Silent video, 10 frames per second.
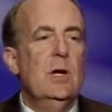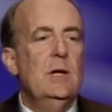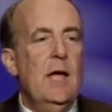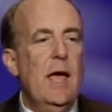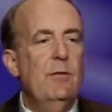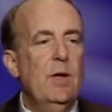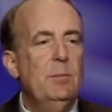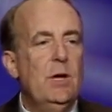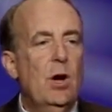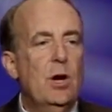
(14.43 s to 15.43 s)
to have
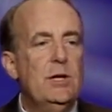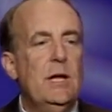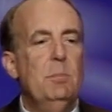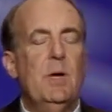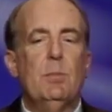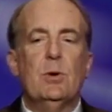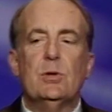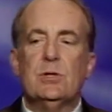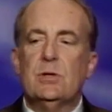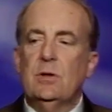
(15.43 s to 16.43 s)
MDRT
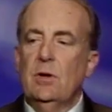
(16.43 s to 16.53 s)
members